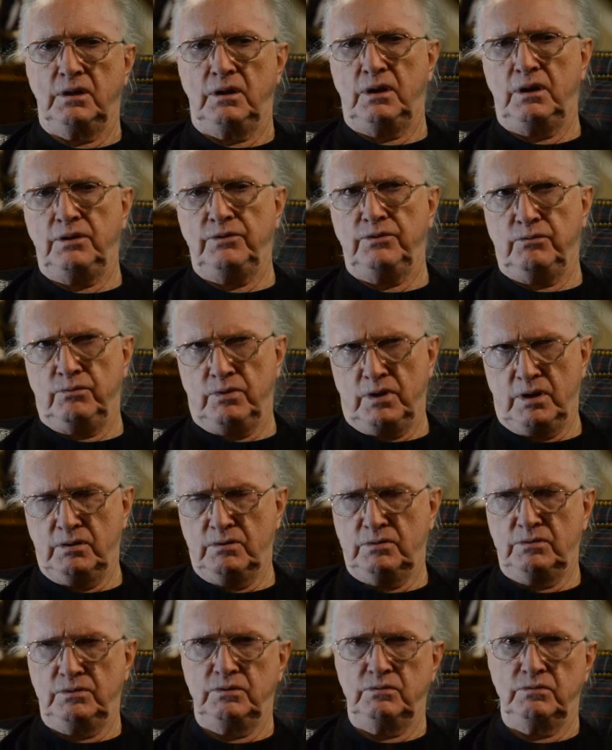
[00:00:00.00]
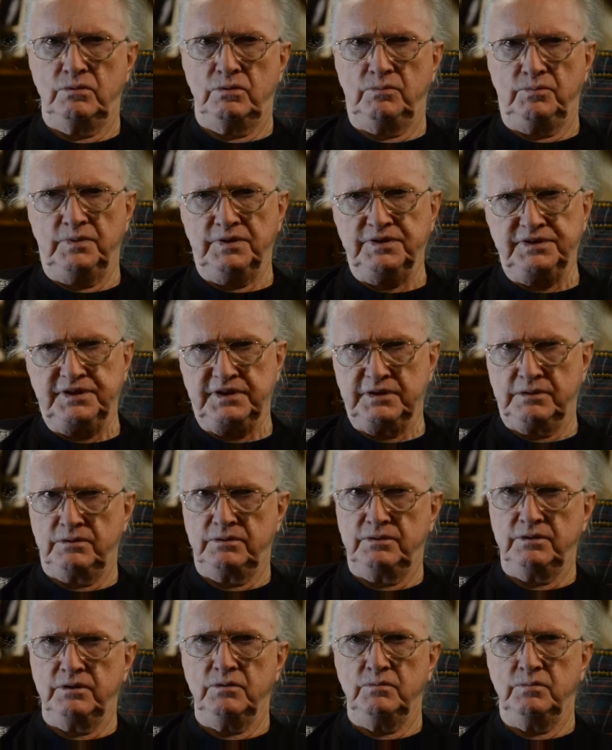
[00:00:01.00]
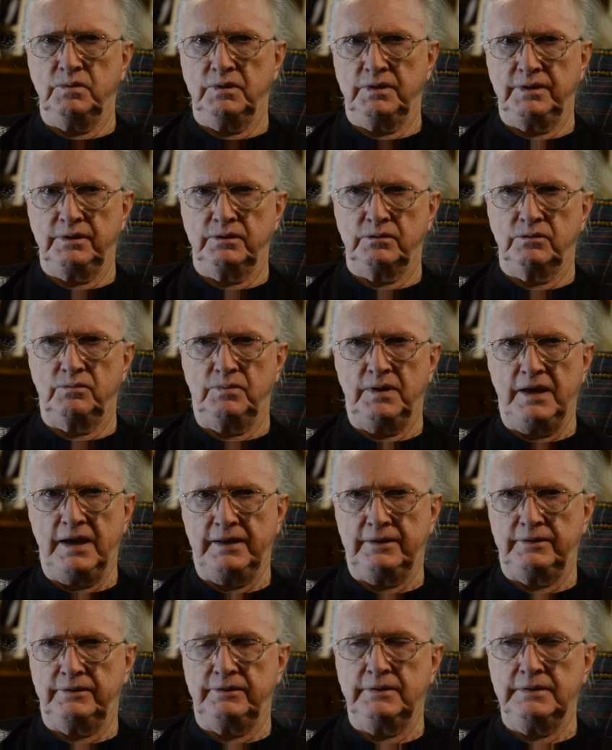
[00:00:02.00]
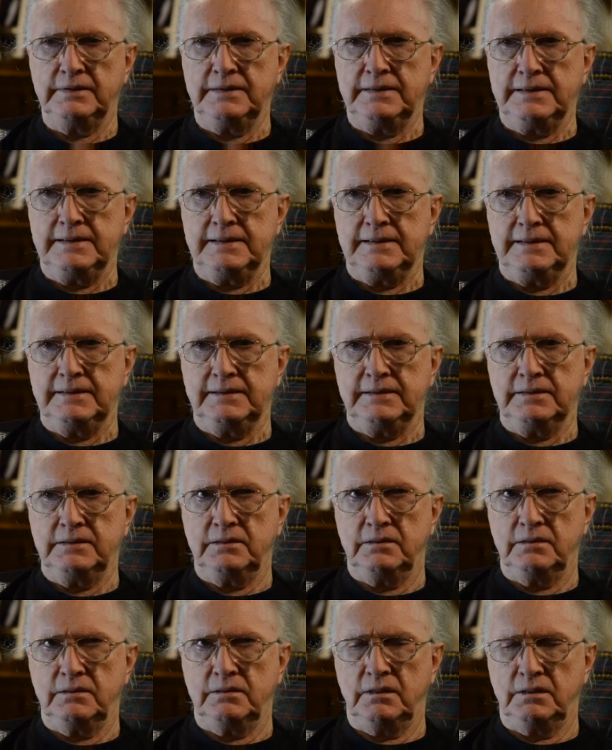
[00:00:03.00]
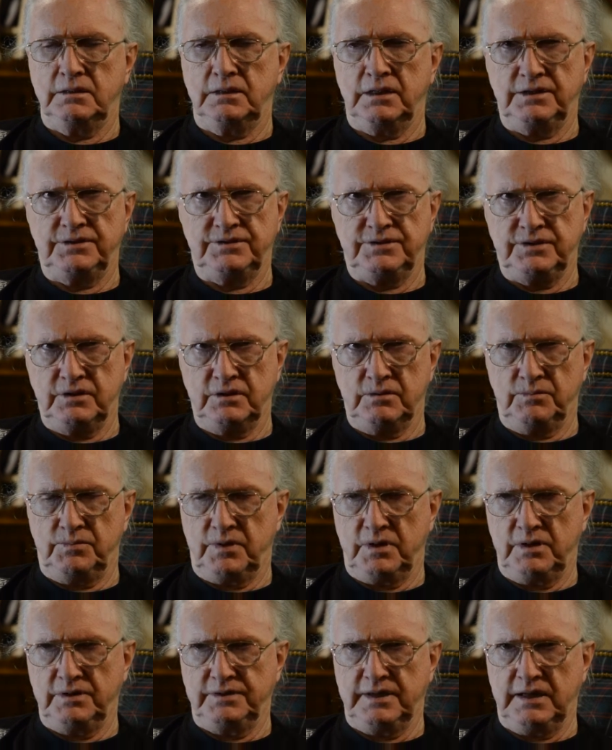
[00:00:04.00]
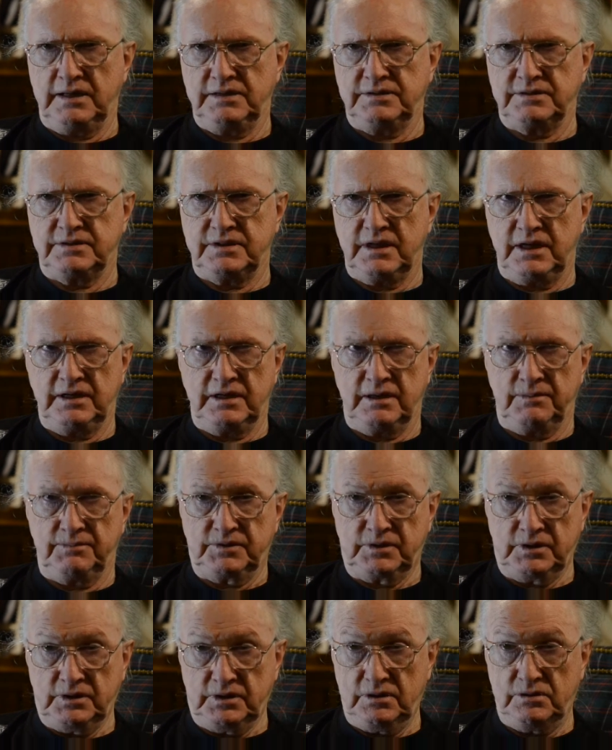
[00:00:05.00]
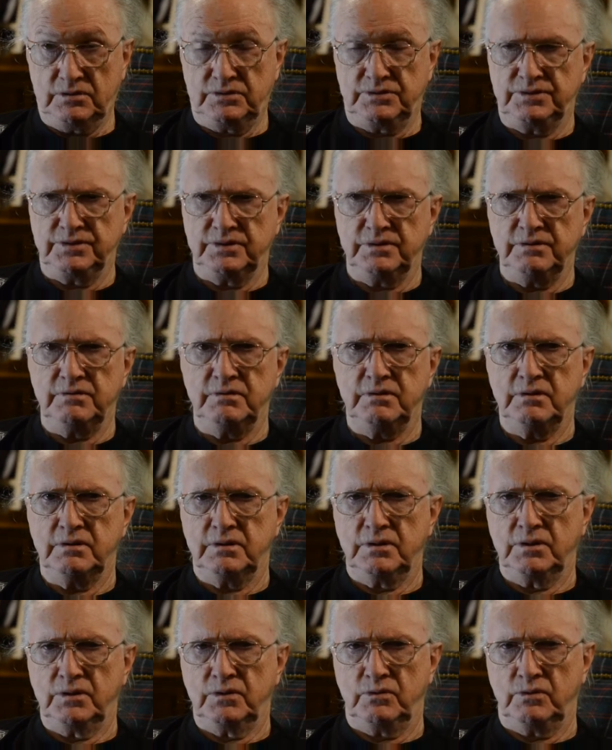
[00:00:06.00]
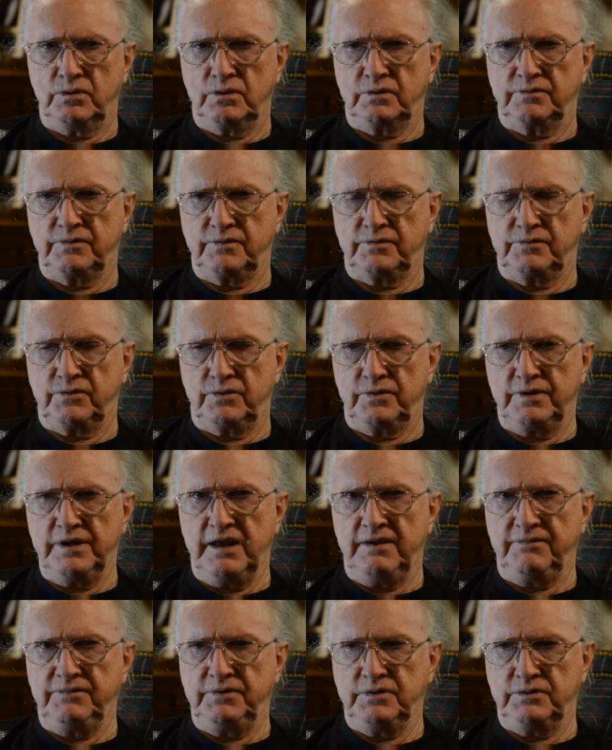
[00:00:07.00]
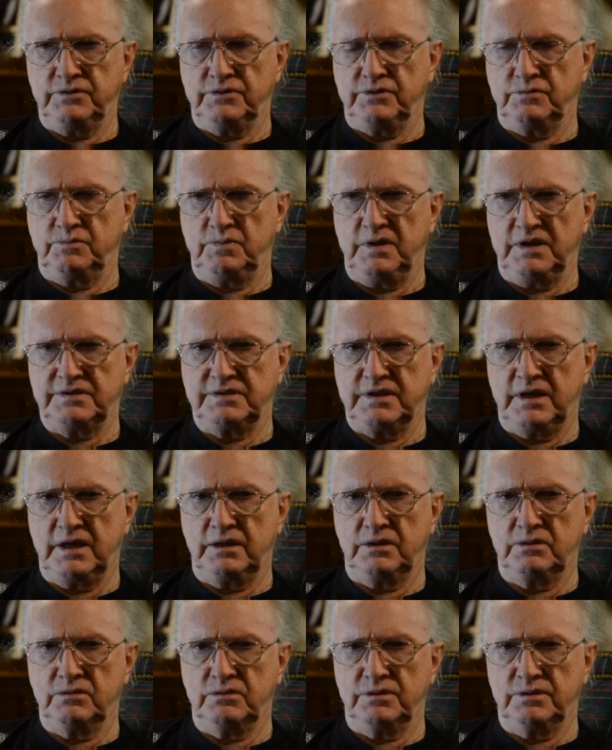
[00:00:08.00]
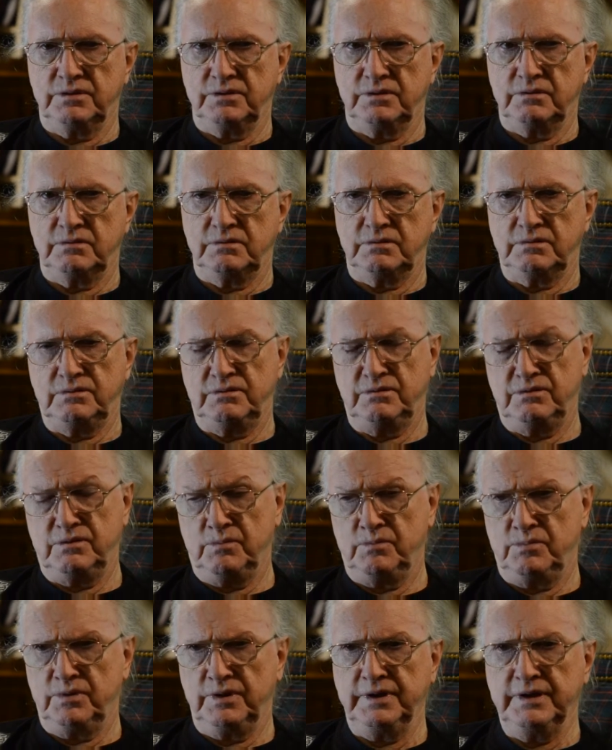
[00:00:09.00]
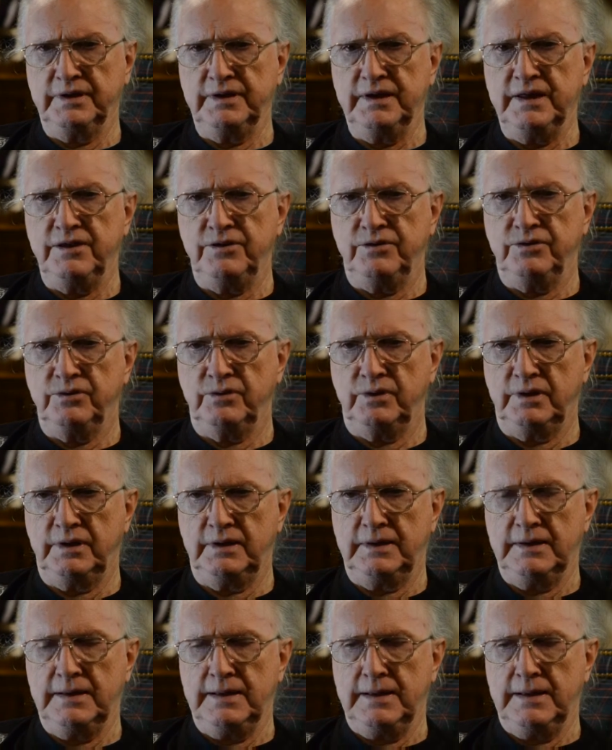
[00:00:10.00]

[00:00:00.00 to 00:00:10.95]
on the road who had been killed in a political battle. I got to see an apartheid state up close and worked for 4.5 years as best I could to bring an end to it.